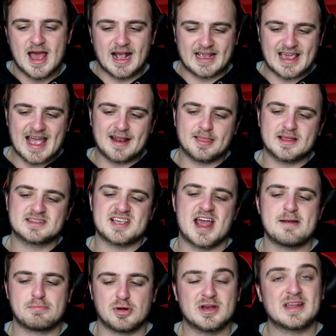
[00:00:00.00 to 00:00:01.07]
Again, the
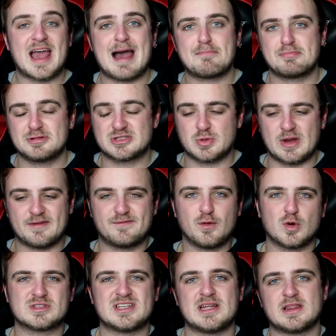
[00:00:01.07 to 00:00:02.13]
10-point gap between
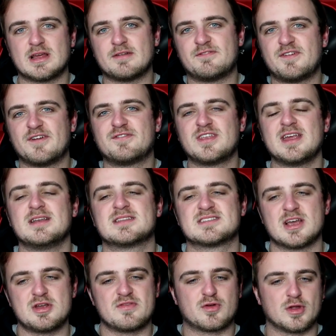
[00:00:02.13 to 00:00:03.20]
14th and 15th,
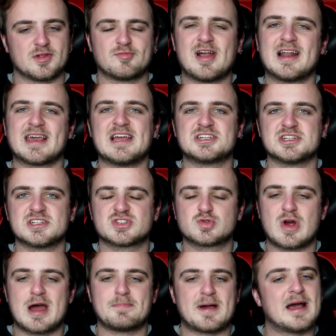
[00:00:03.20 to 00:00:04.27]
so you've got the relegation
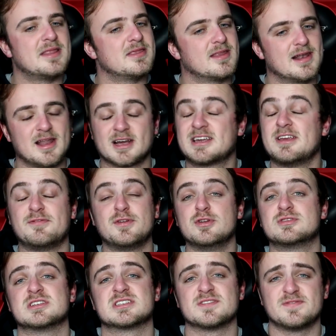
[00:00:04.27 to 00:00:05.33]
scrap and the lucky
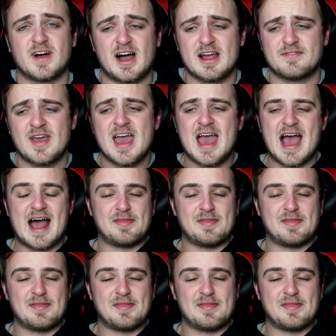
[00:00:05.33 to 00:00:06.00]
few to survive,